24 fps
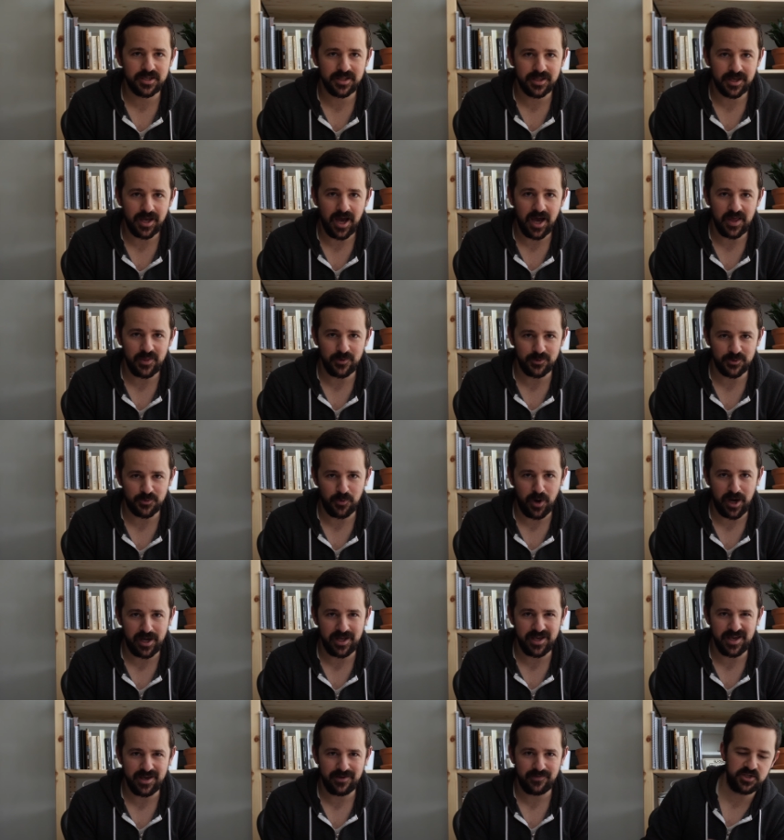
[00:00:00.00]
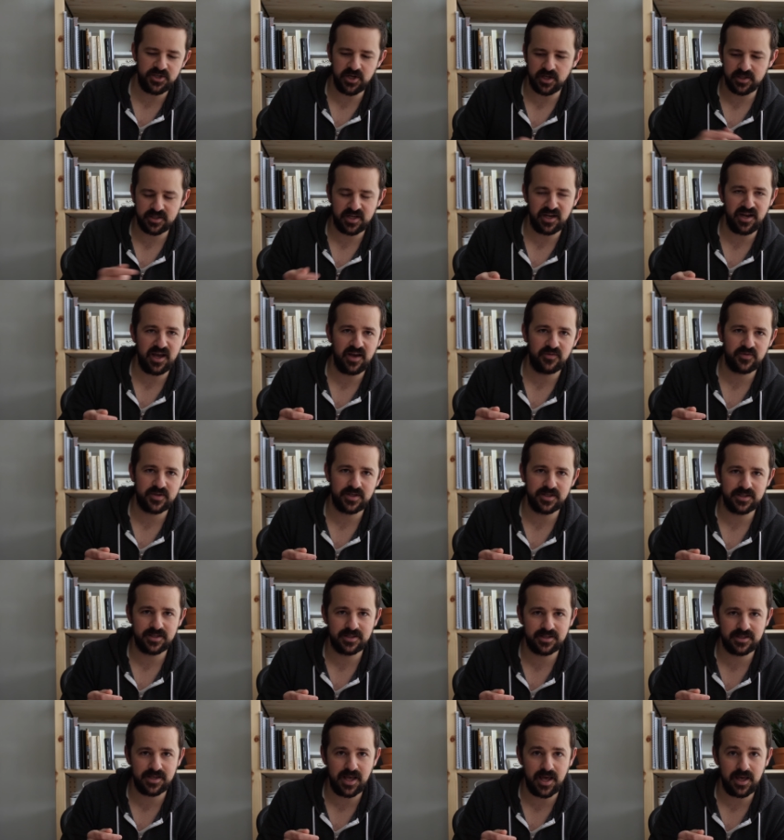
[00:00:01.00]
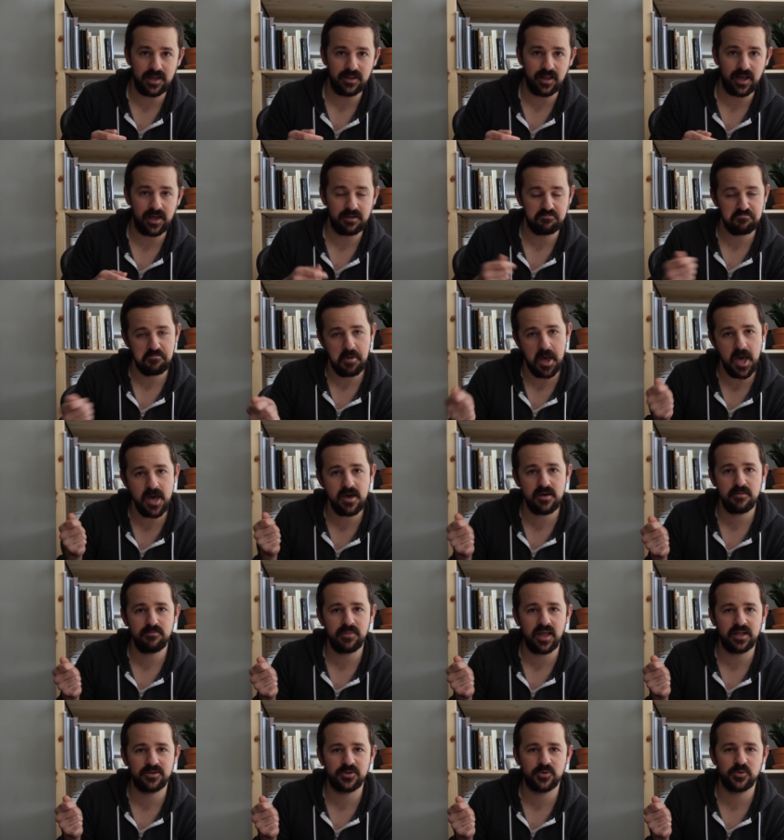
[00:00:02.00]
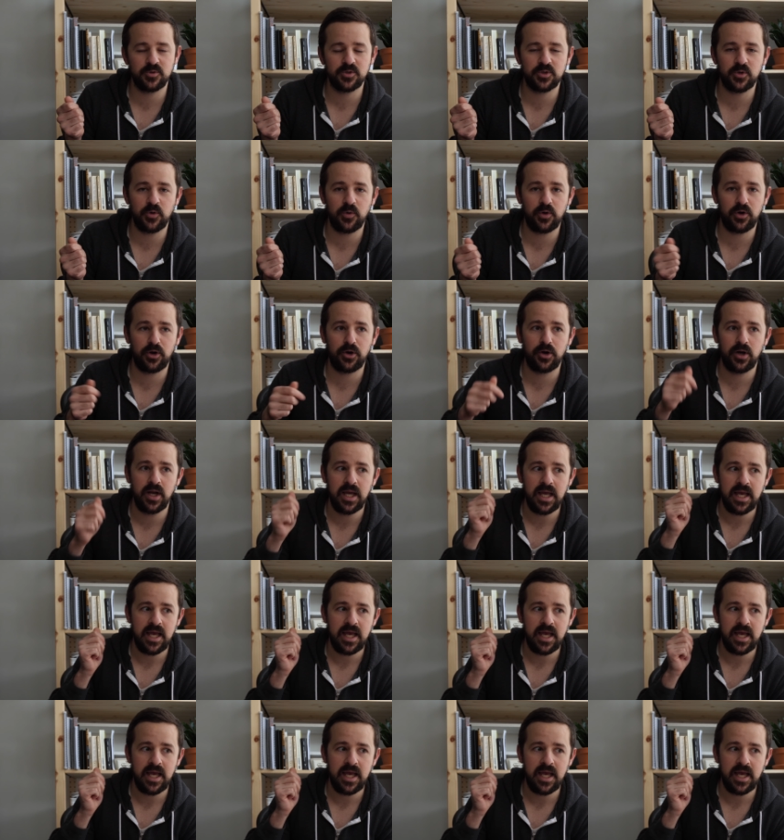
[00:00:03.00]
to the guy that was riding it just enough to say like, hey, that's a cool scooter.